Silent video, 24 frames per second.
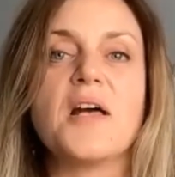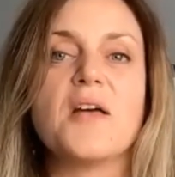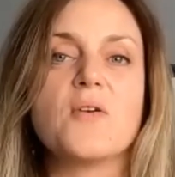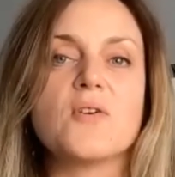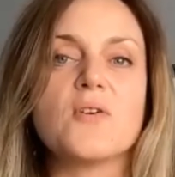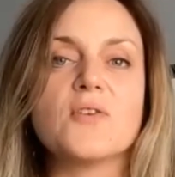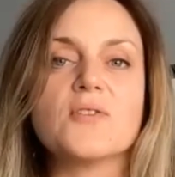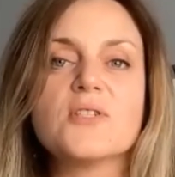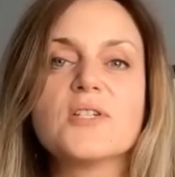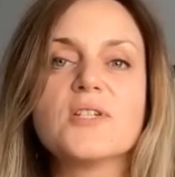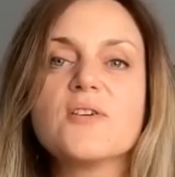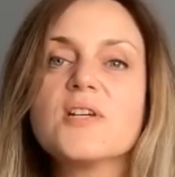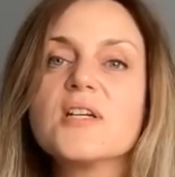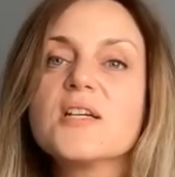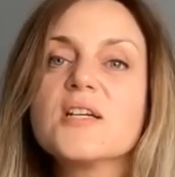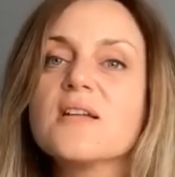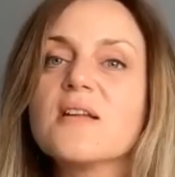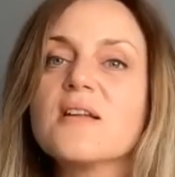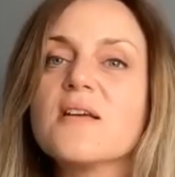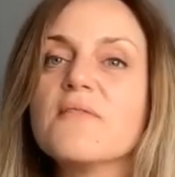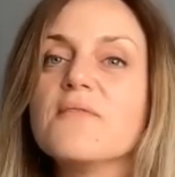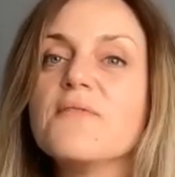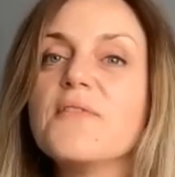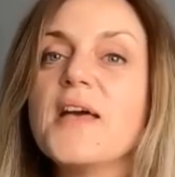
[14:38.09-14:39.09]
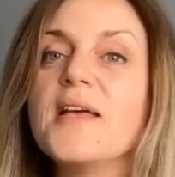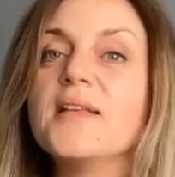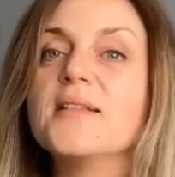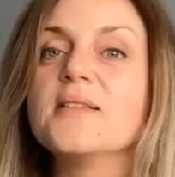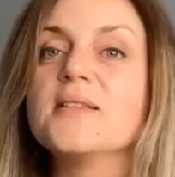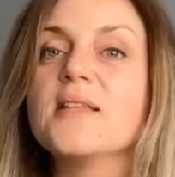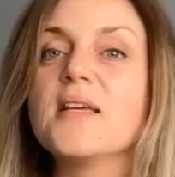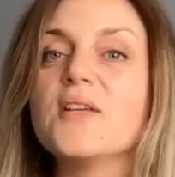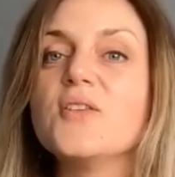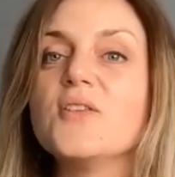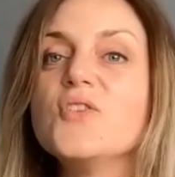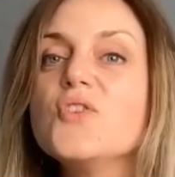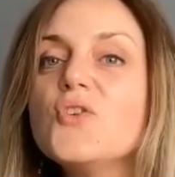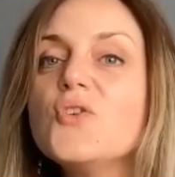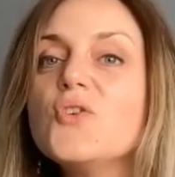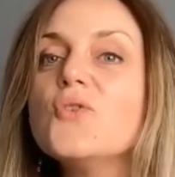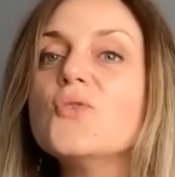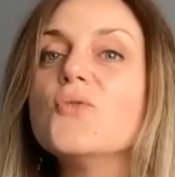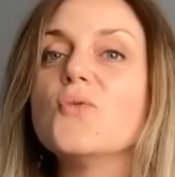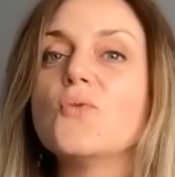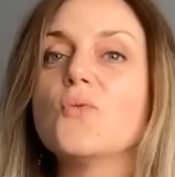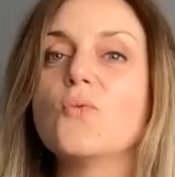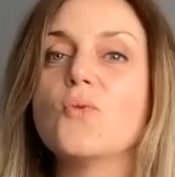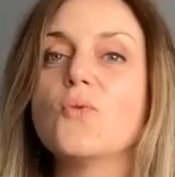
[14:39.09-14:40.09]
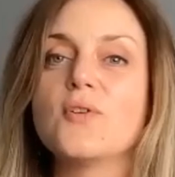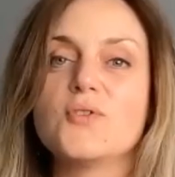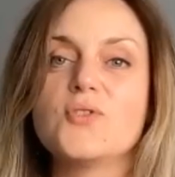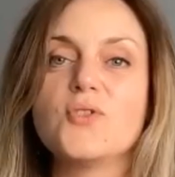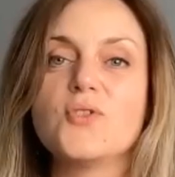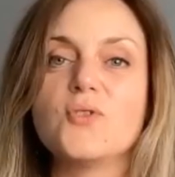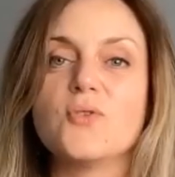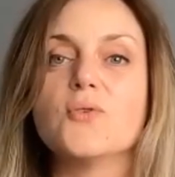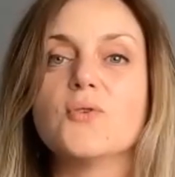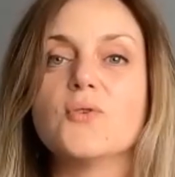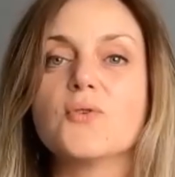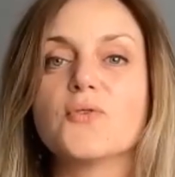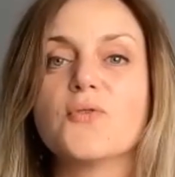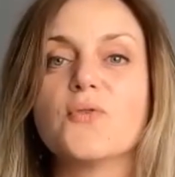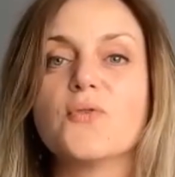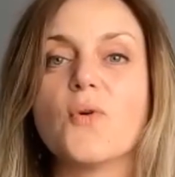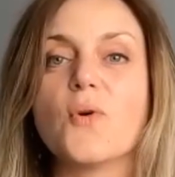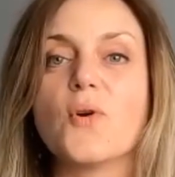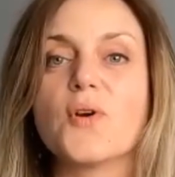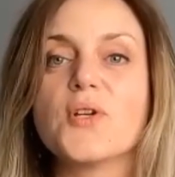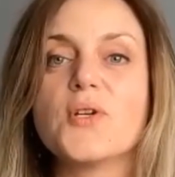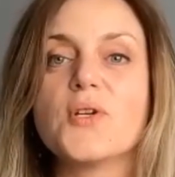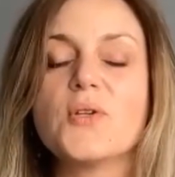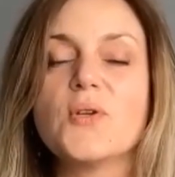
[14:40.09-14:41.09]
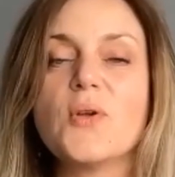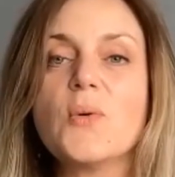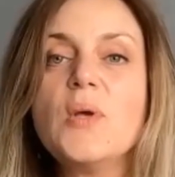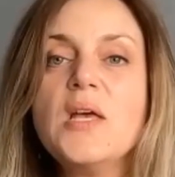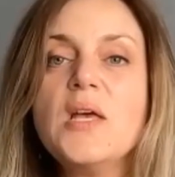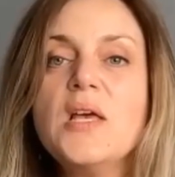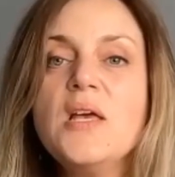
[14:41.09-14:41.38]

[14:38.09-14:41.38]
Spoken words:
or during an event, they knew what to look for, you know?